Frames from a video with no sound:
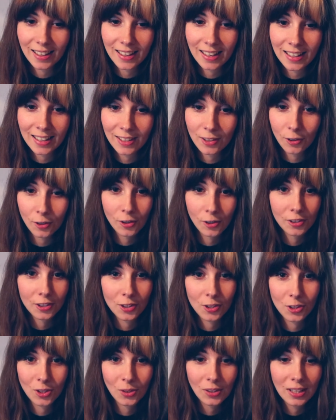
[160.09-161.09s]
in
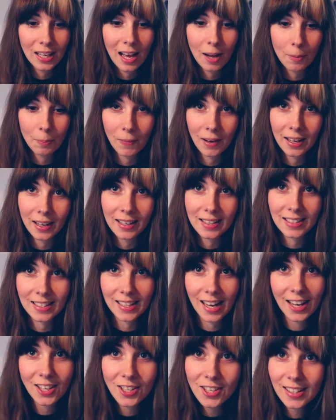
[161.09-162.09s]
order to get my
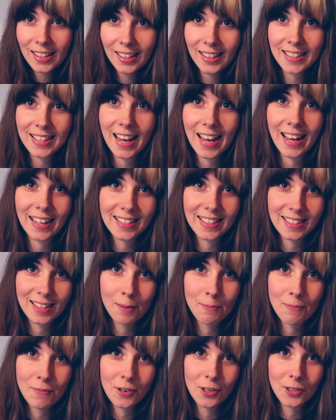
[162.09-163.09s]
international tax
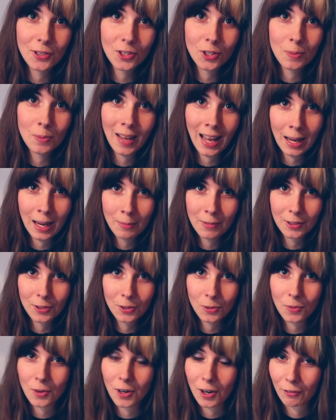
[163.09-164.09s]
number to be able
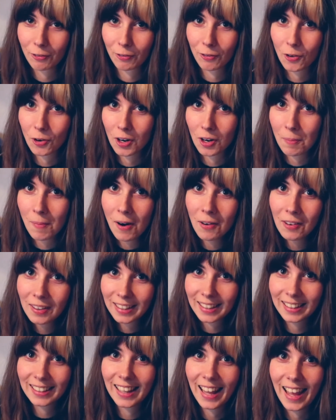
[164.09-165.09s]
to work for
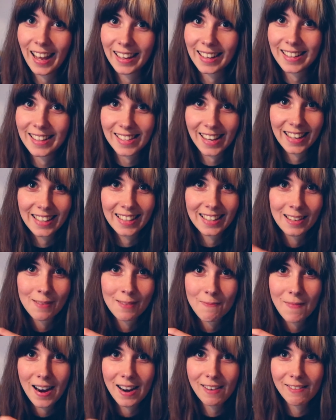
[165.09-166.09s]
American clients, I
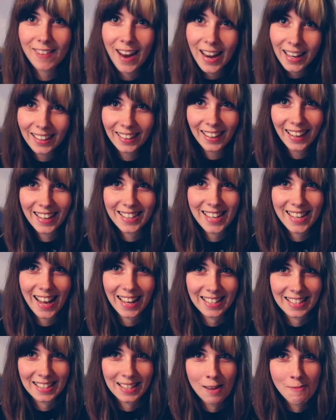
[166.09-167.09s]
needed my regular
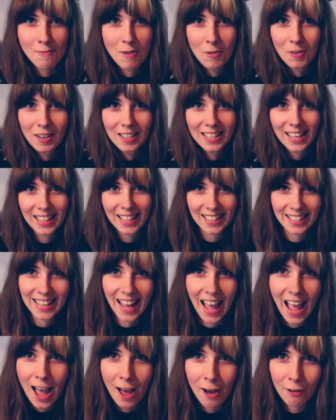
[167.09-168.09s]
tax number, which I didn't
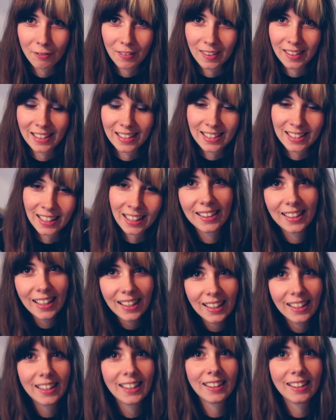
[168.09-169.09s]
have, and I
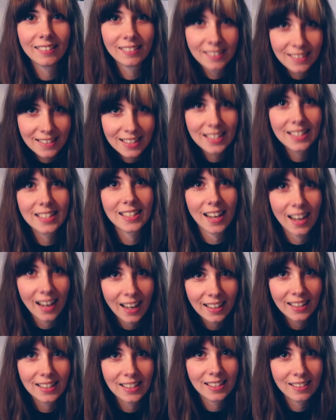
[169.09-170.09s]
think you're
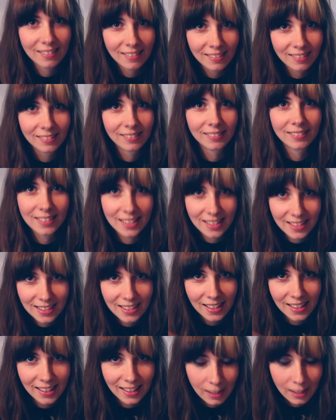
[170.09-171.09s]
starting to
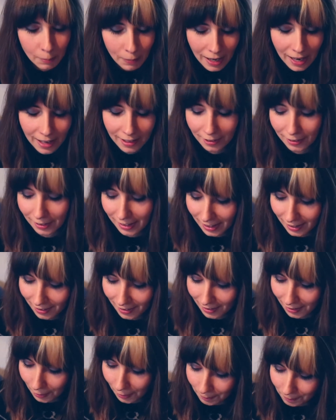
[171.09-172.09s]
see a pattern
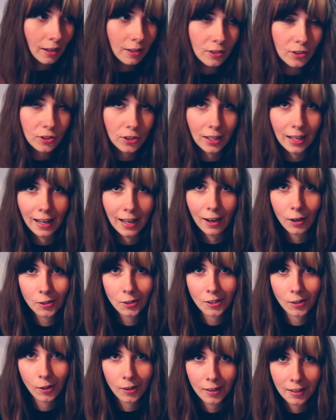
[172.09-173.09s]
here. So yeah, how
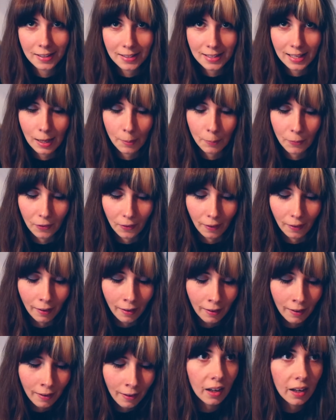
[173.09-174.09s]
did all this happen?
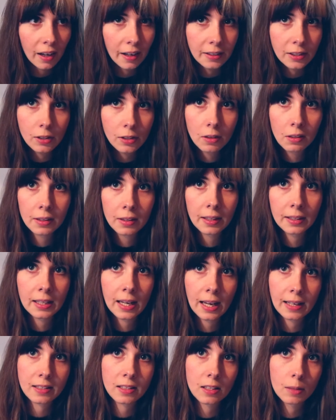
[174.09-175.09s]
I knew that the
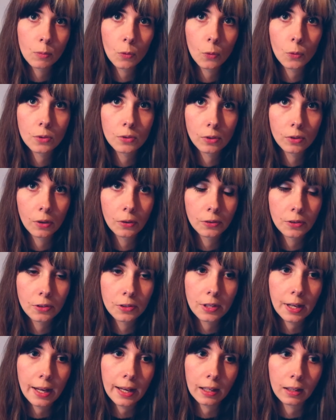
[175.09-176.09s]
tax number was going to
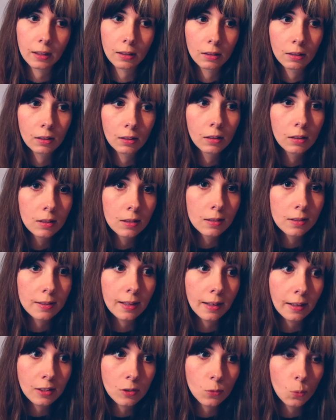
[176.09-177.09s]
take
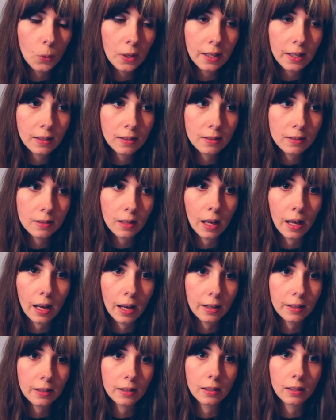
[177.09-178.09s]
6 weeks,
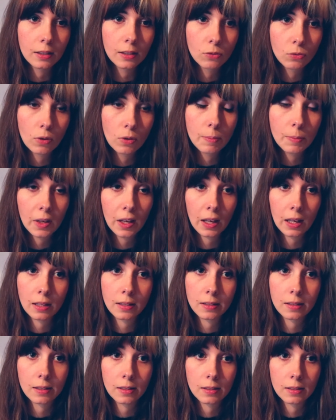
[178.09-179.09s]
and in extreme
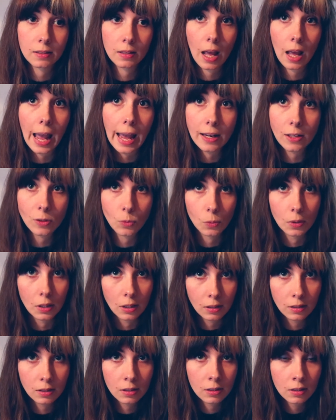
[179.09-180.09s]
cases 8
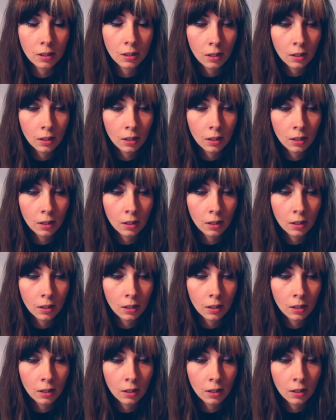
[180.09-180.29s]
weeks.